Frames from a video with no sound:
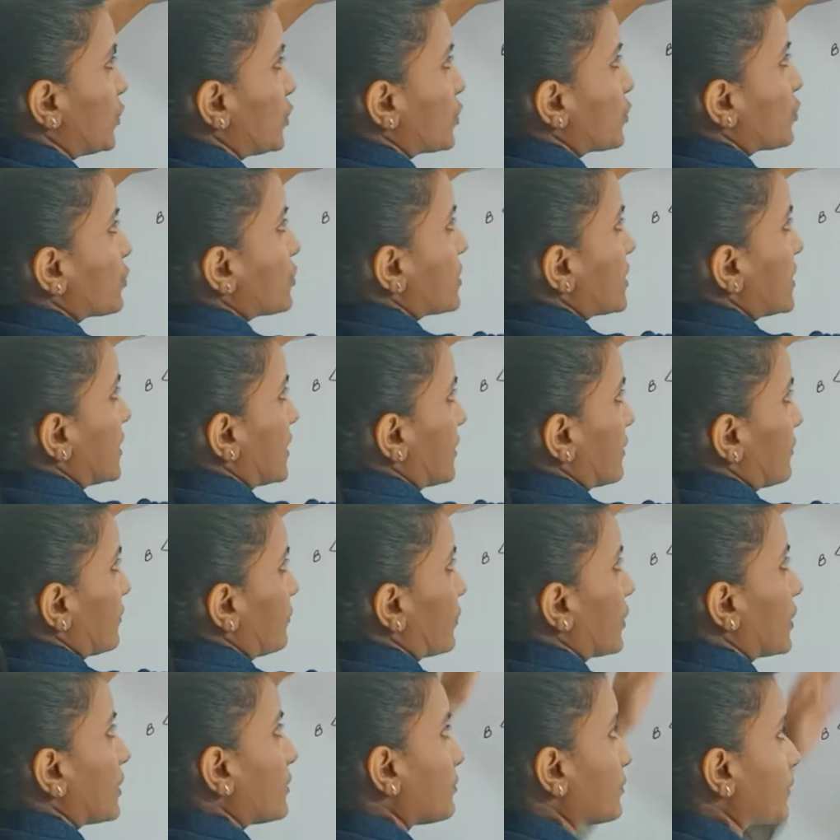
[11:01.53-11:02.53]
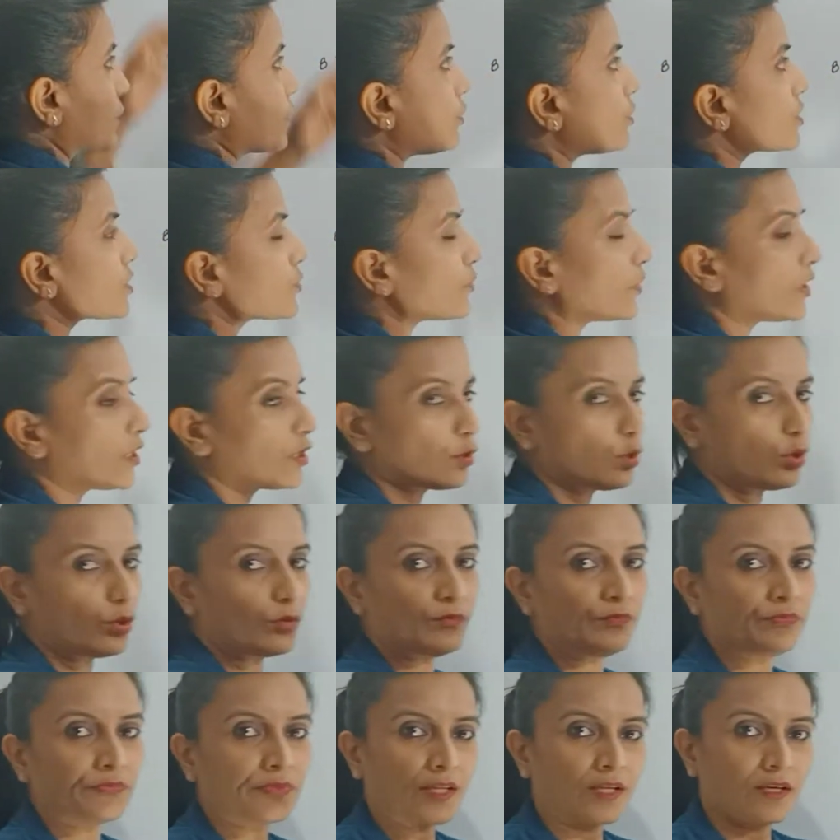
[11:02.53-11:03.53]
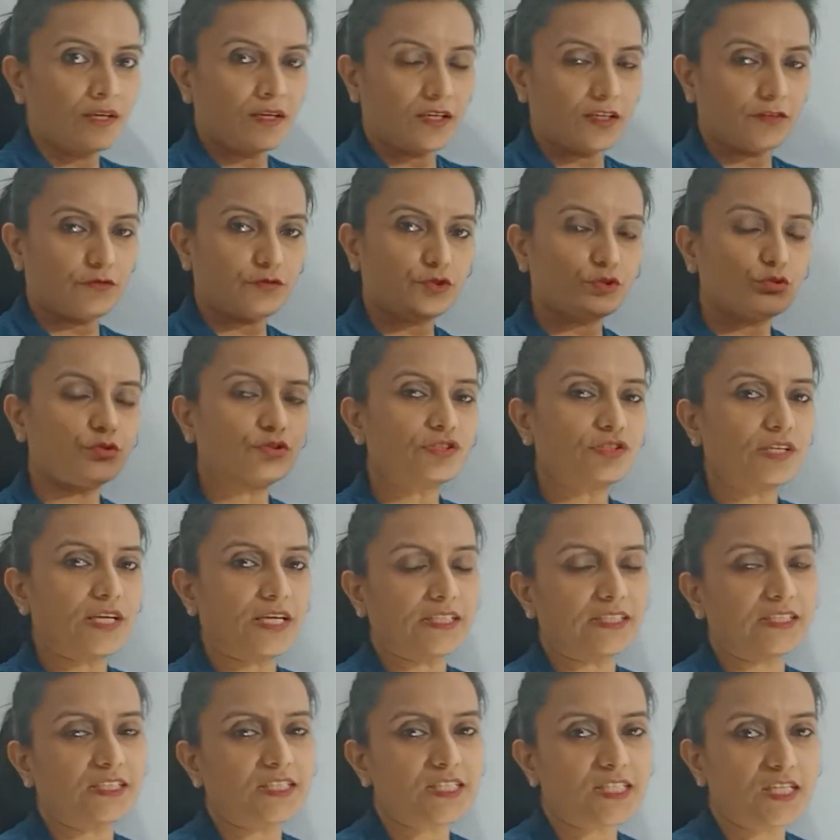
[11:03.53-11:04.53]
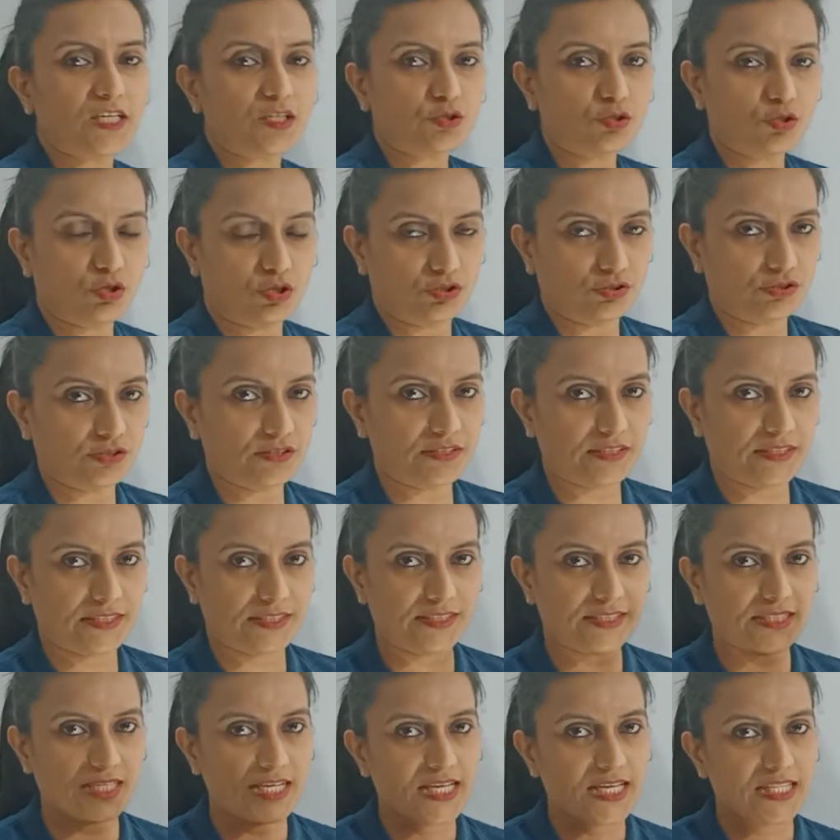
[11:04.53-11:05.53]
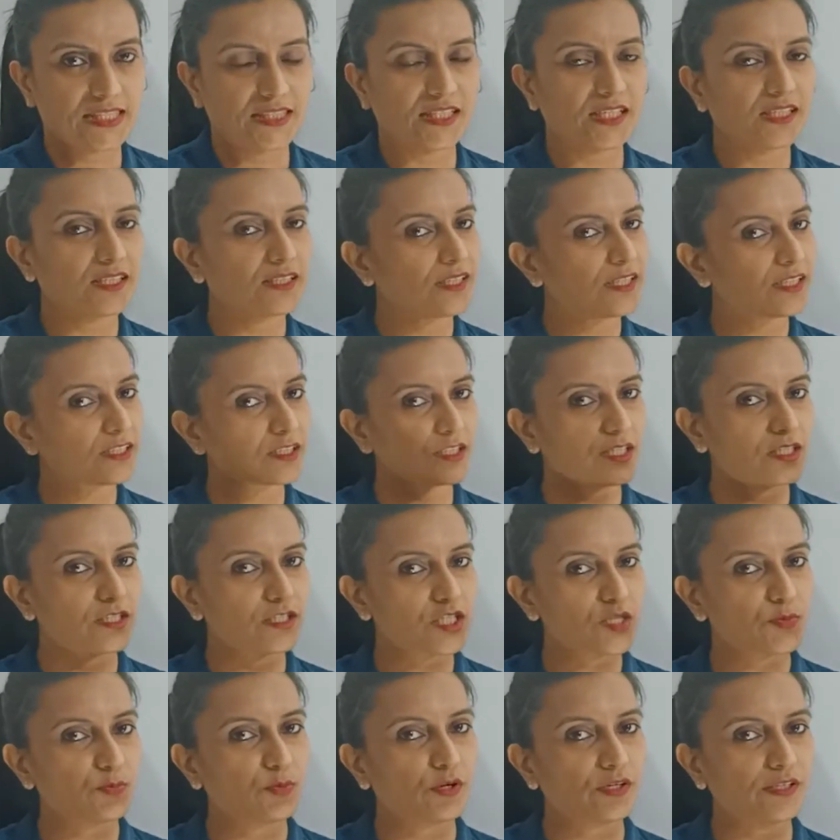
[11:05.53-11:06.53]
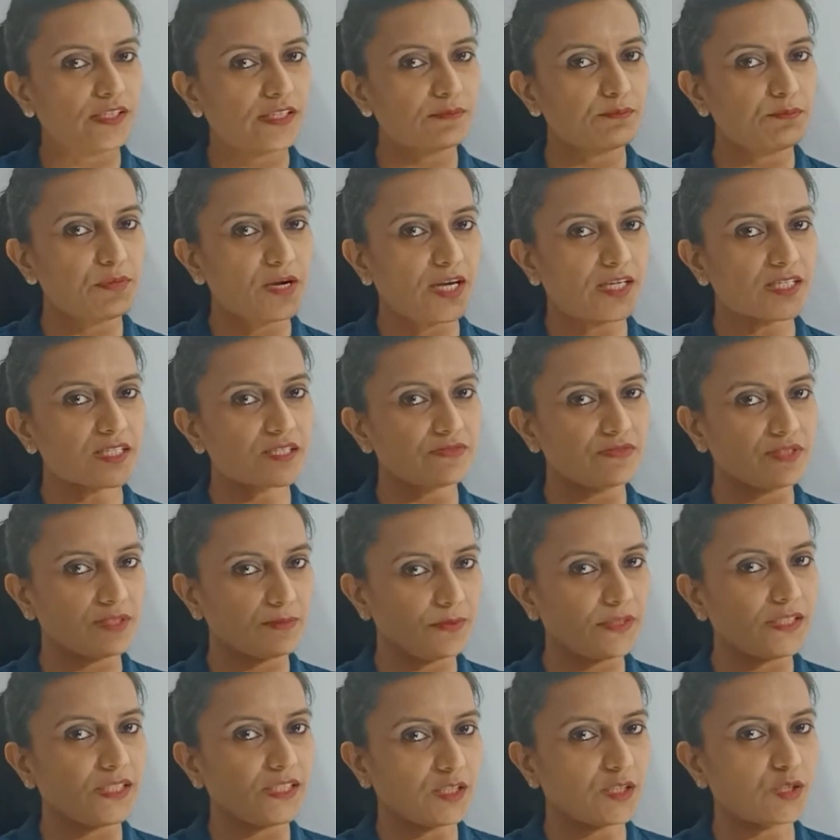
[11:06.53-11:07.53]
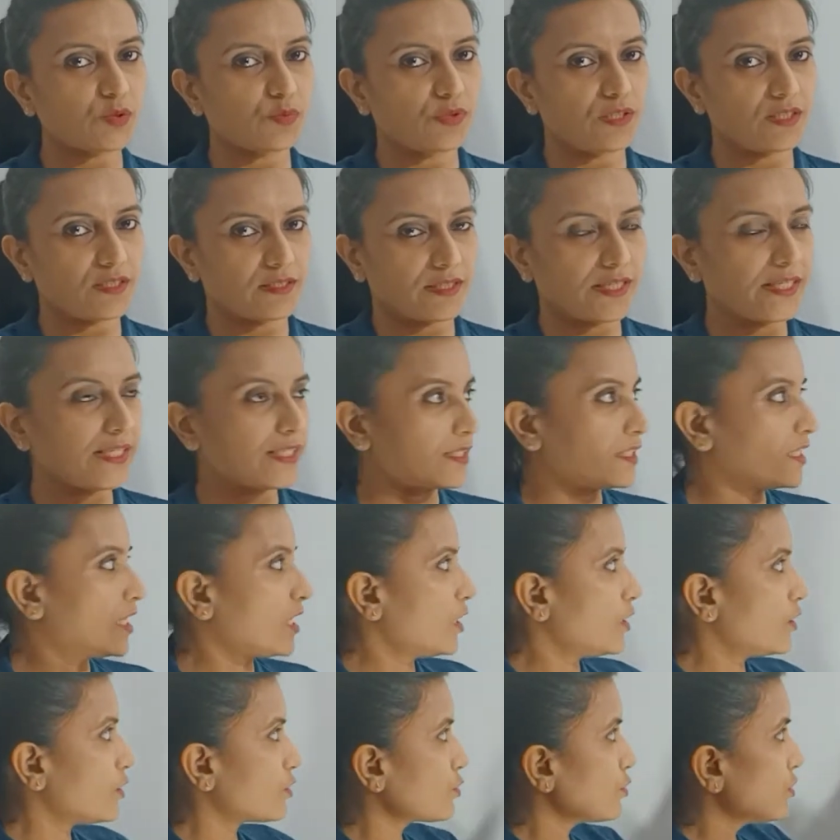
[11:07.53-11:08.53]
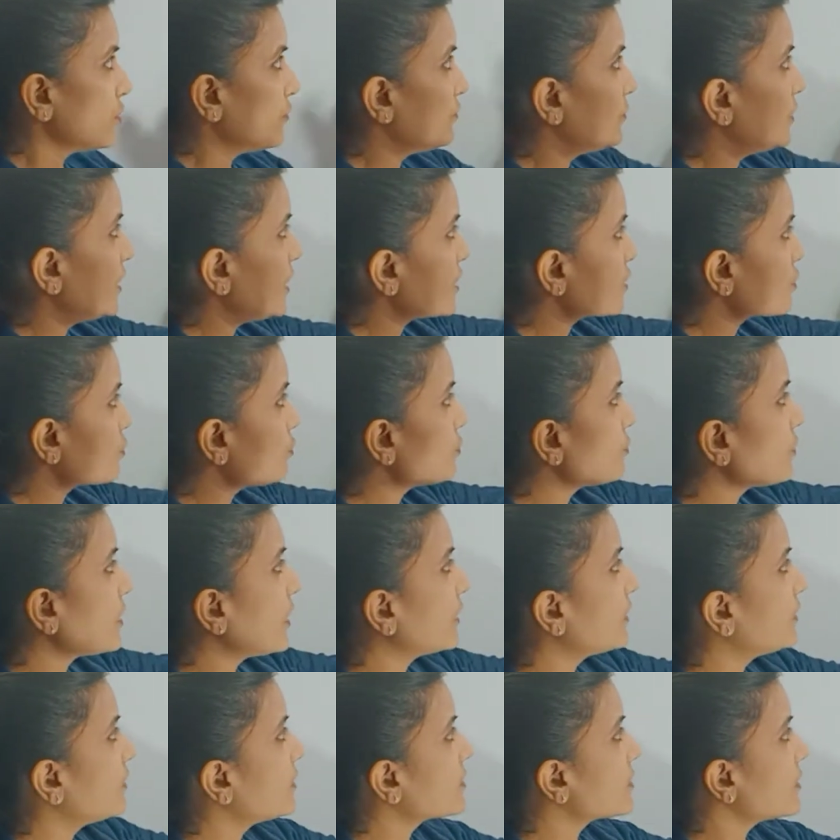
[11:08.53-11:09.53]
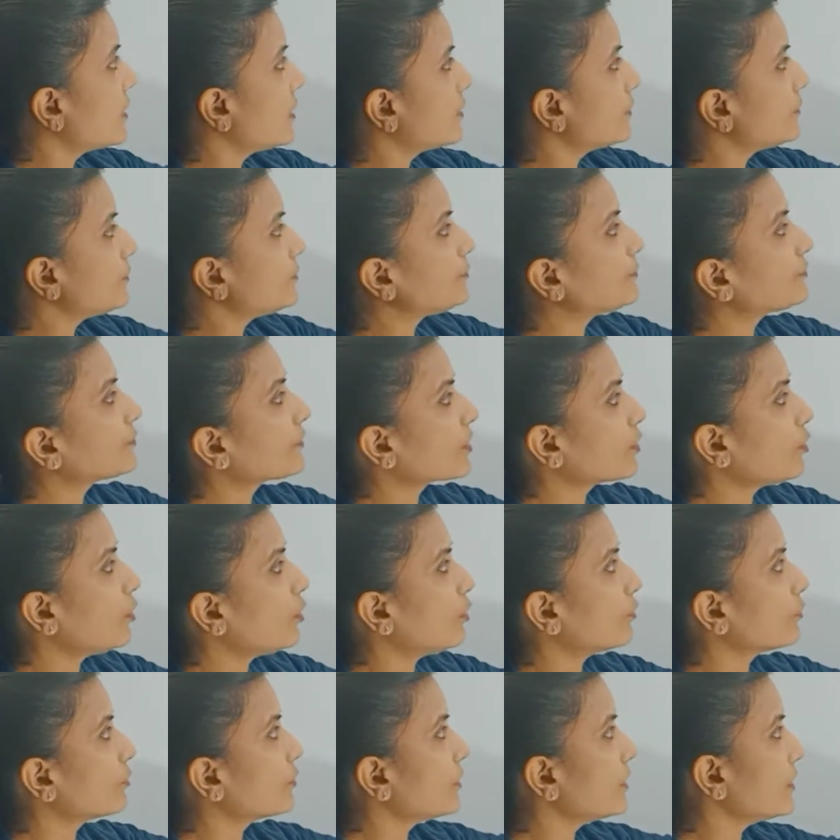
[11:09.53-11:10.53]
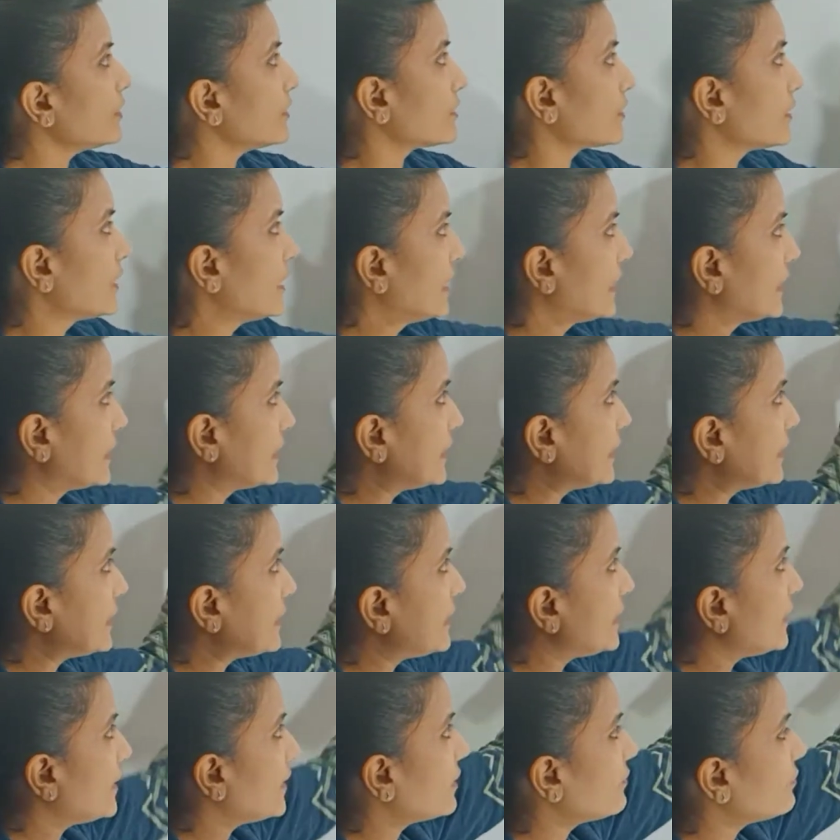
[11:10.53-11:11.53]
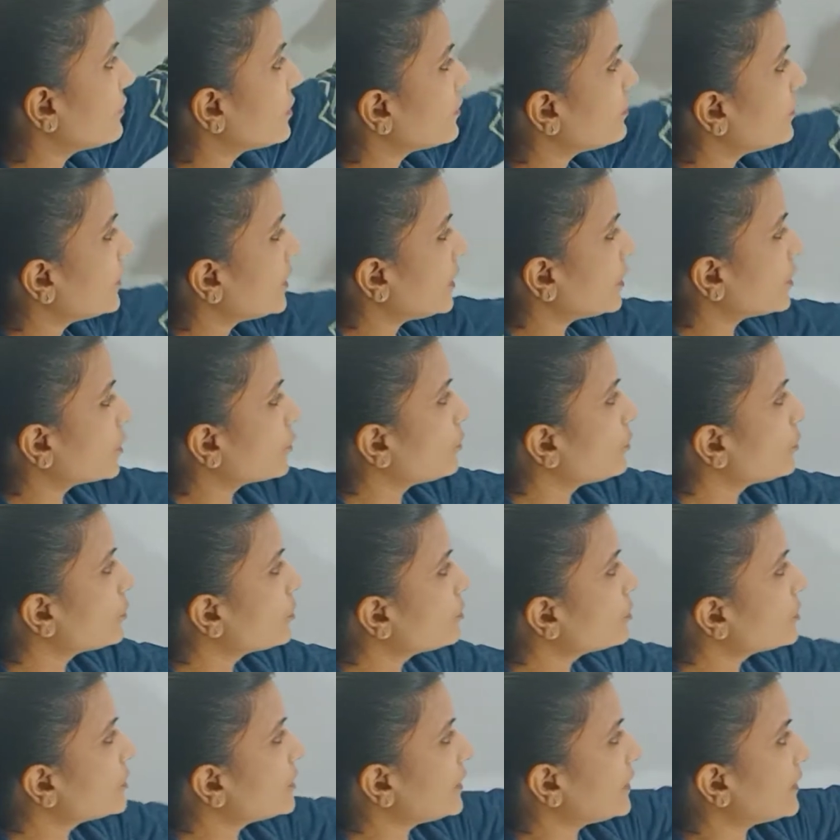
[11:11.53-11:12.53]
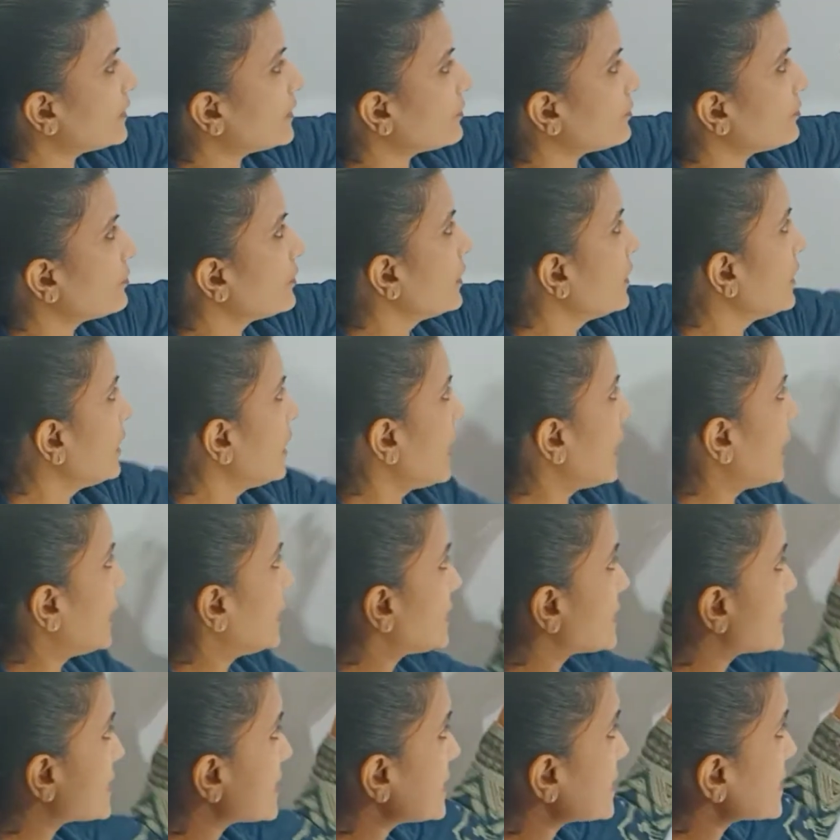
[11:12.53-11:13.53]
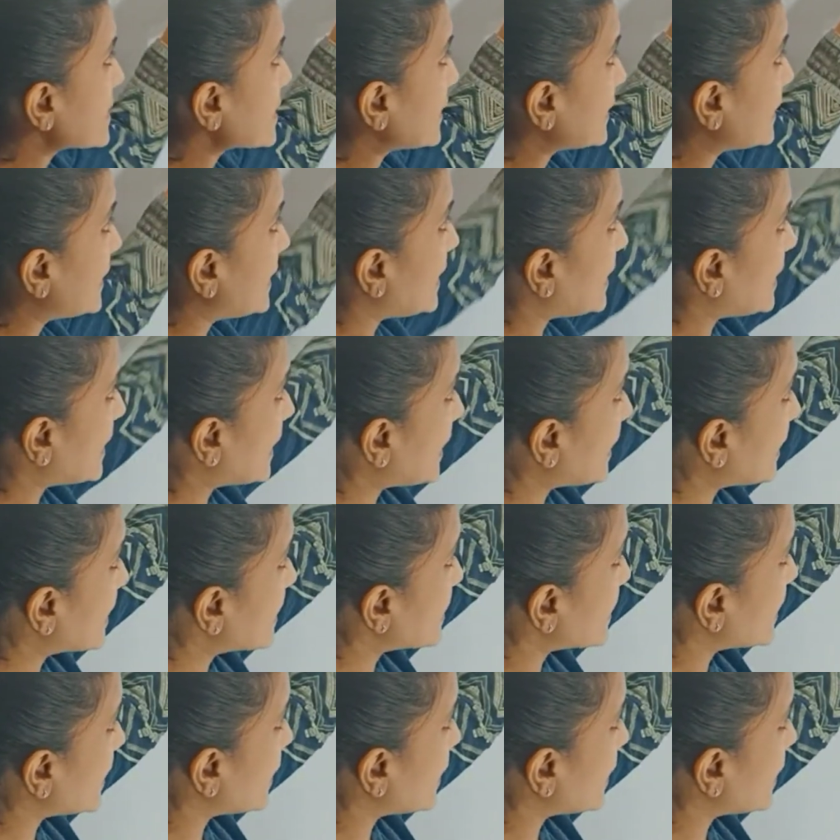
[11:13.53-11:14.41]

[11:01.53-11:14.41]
to CF, because we know if two triangles are congruent, then their corresponding parts will be equal, right? So if these two triangles are congruent, then DA will be equal to CF. And since DA is